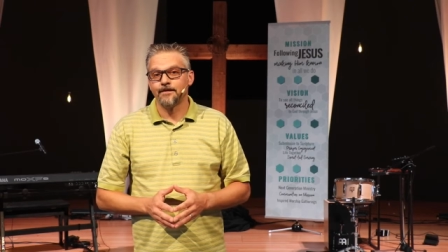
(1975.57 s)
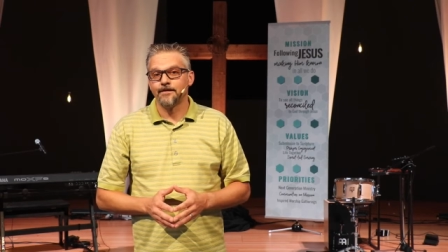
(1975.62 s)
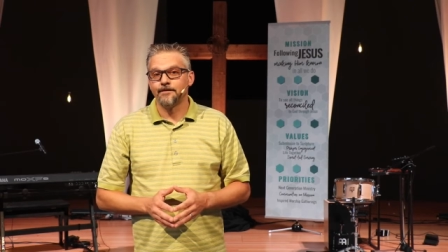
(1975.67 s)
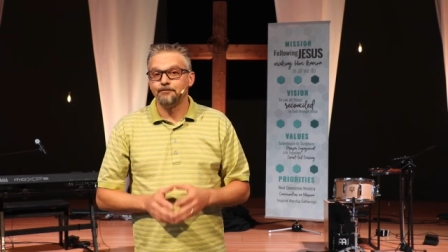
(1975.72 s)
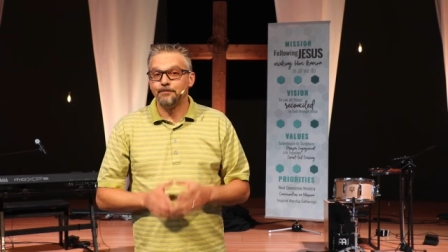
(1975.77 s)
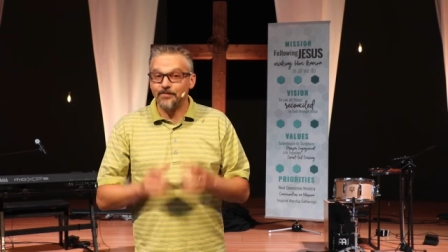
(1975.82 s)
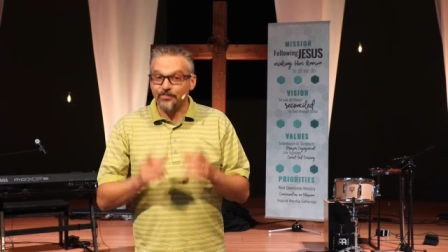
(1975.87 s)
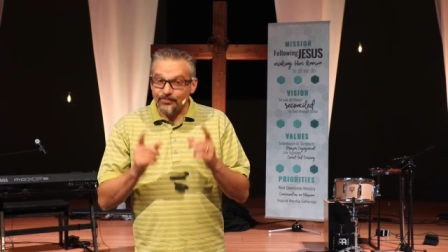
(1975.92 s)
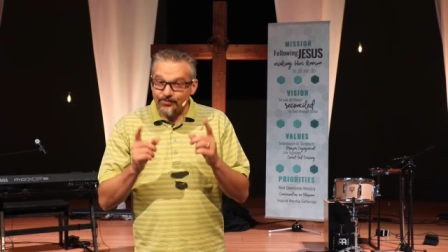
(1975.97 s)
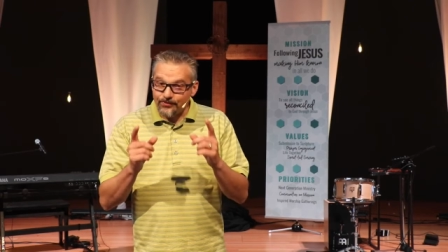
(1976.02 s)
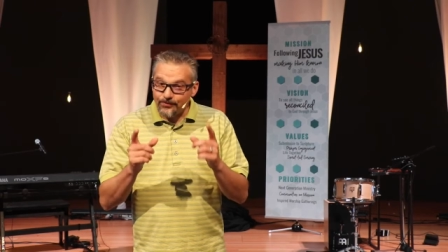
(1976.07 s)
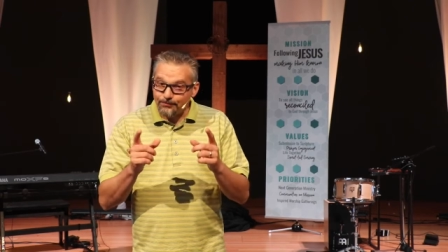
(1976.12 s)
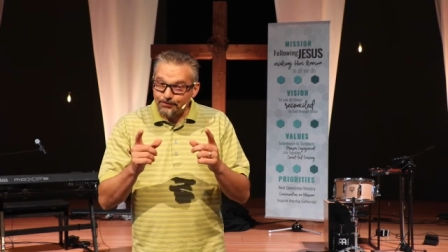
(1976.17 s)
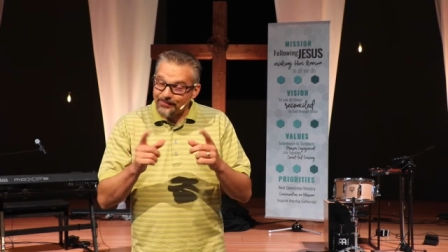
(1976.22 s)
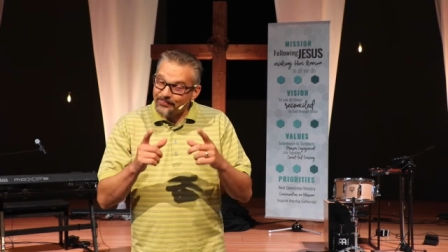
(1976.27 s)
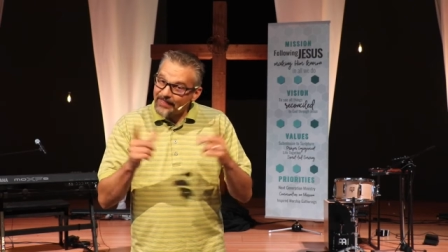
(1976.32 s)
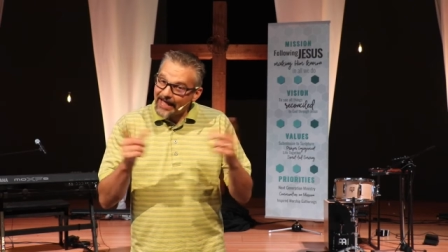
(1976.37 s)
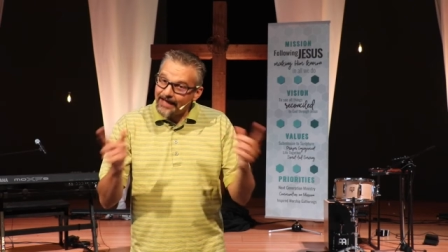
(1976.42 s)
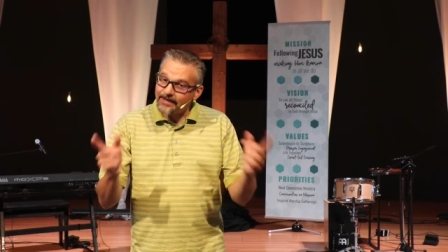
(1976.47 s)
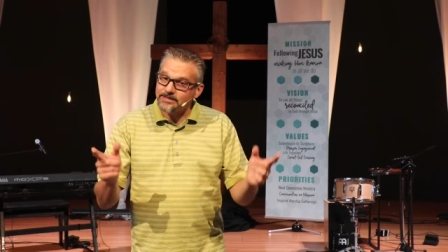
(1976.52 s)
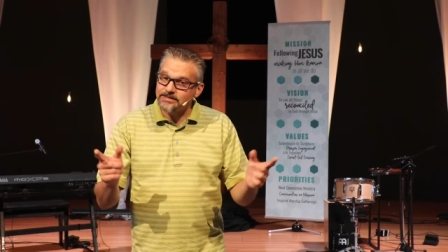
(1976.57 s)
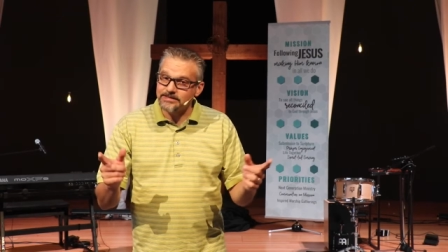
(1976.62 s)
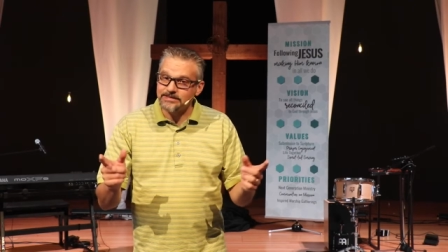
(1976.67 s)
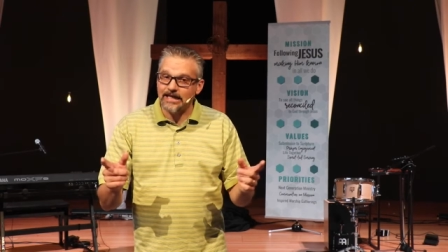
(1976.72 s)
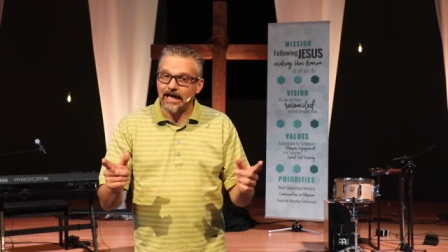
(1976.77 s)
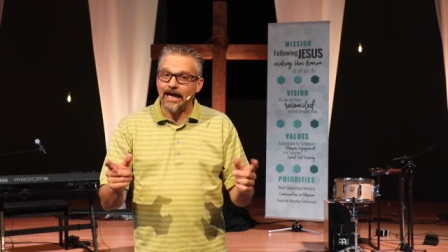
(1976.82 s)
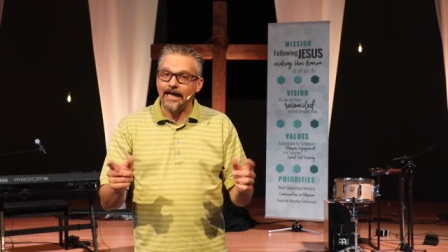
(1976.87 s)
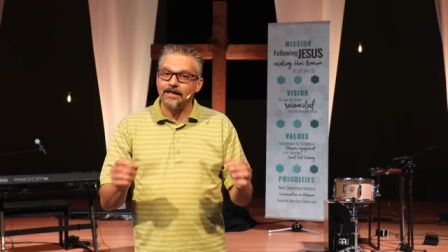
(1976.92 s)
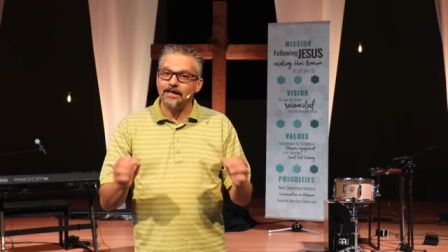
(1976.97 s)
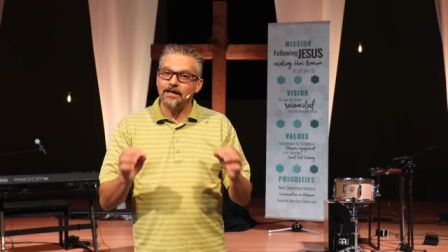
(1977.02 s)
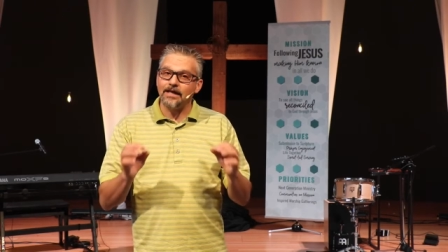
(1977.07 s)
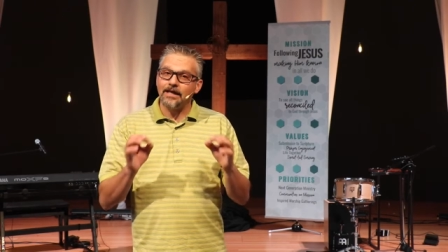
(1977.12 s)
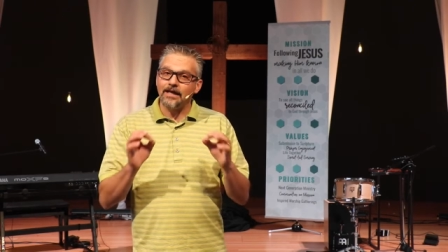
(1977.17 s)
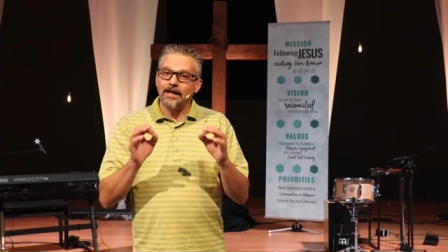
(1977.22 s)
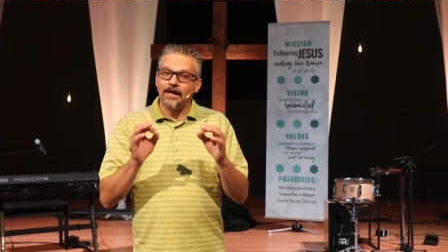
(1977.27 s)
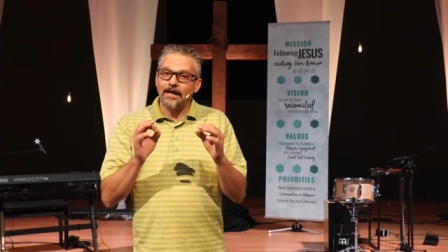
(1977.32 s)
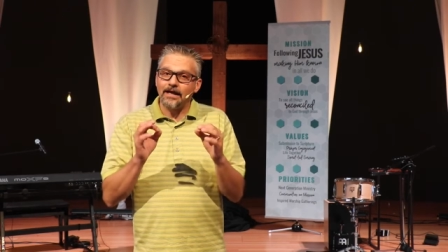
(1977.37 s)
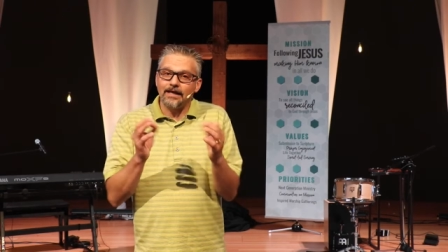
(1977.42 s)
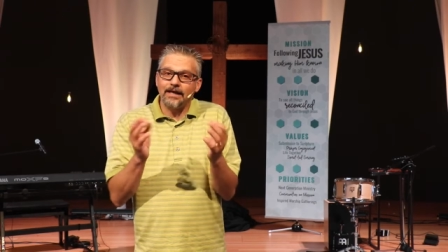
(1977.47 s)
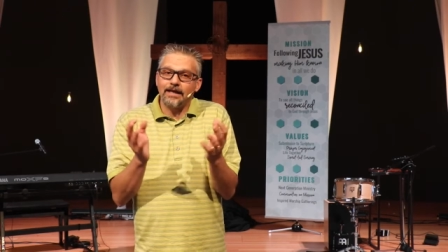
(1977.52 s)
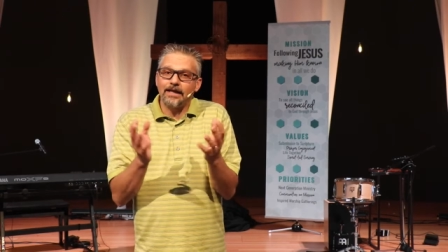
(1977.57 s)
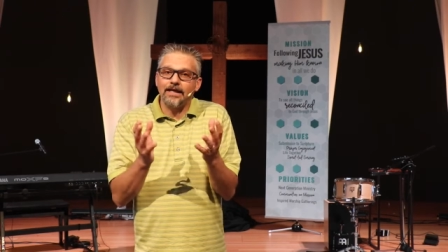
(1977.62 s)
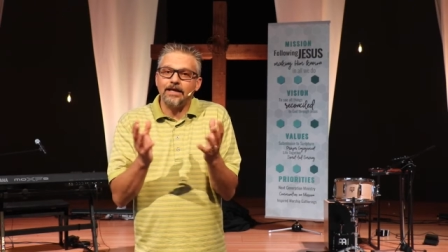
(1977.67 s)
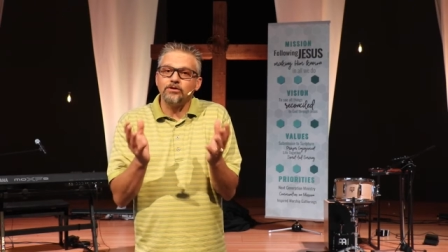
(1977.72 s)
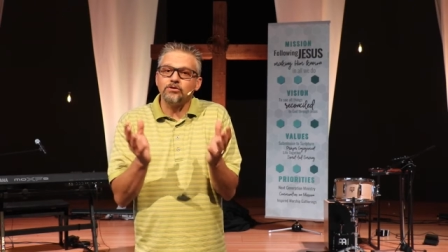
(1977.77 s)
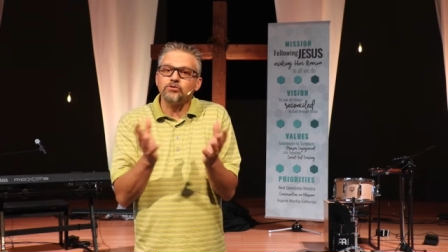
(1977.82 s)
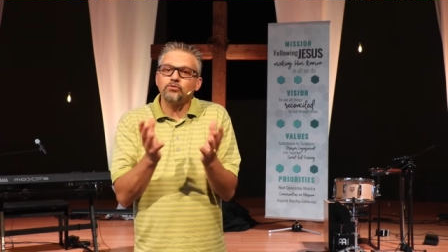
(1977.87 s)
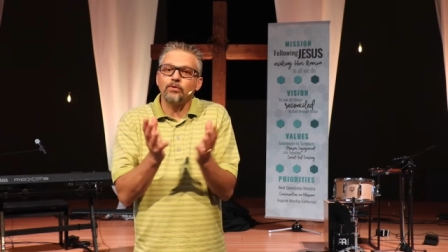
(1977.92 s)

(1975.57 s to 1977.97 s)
But, but that aside, here's